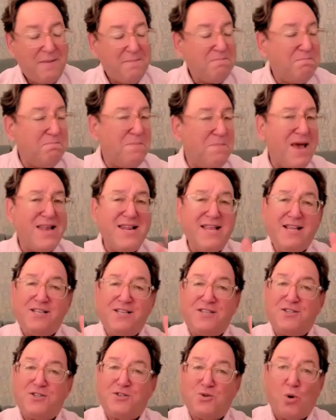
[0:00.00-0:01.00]
Many
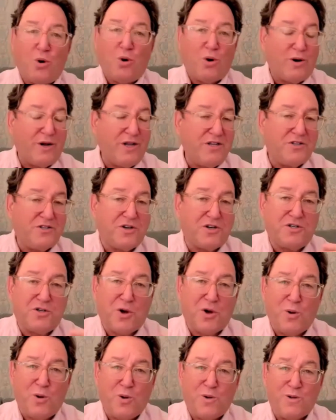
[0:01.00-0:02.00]
stories are
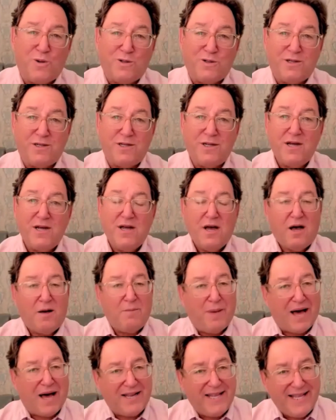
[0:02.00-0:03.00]
told
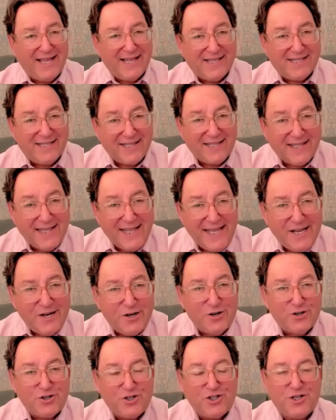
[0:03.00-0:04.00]
about his
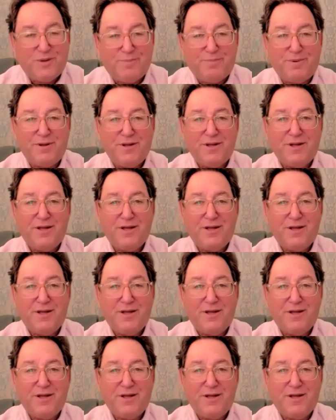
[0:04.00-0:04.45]
leadership